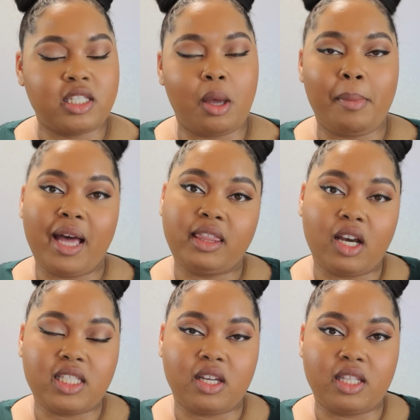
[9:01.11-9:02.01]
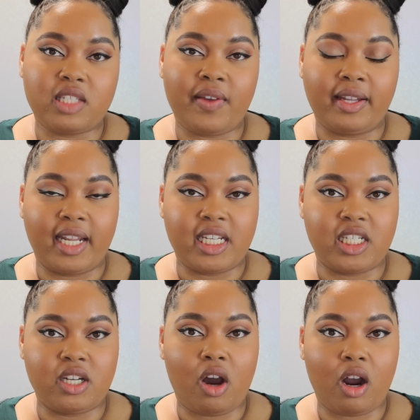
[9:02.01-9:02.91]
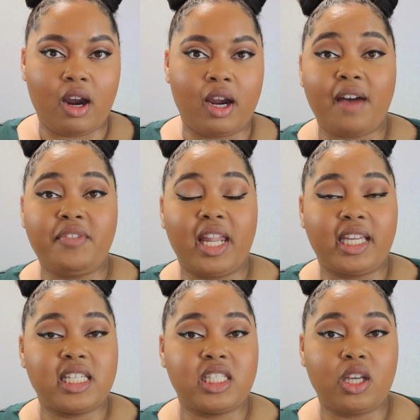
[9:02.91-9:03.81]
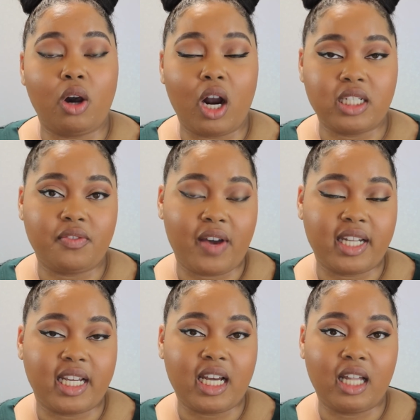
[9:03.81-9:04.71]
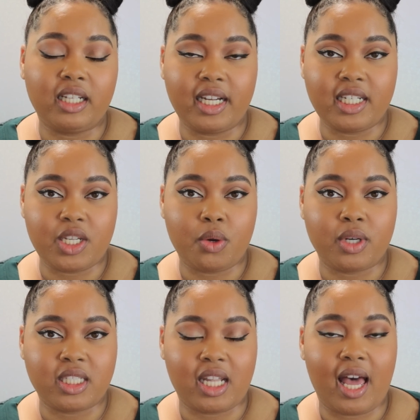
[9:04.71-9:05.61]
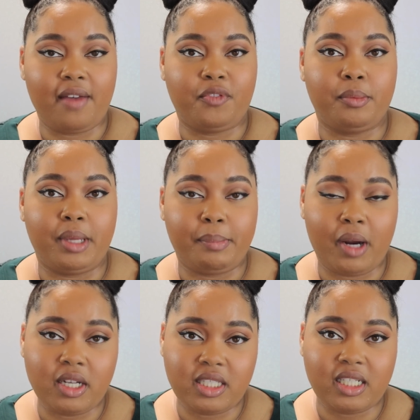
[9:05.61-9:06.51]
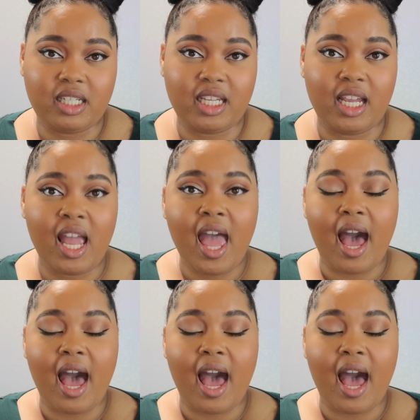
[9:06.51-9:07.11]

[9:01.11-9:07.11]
So my thoughts on this foundation are, I feel like it's so hard to find a color in Dior's line for me personally.